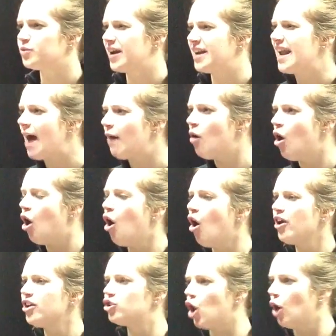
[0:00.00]
and now
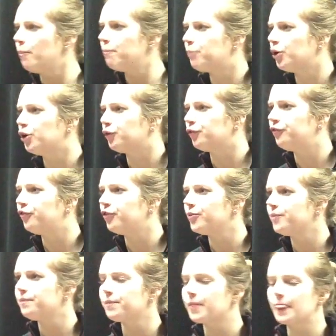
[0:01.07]
I've got proof.
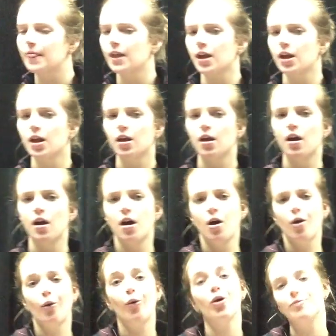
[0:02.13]

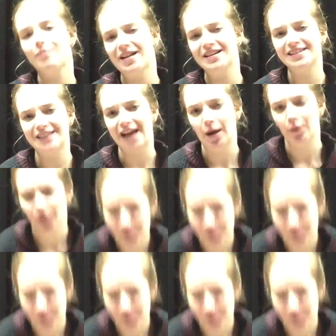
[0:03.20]
I bent down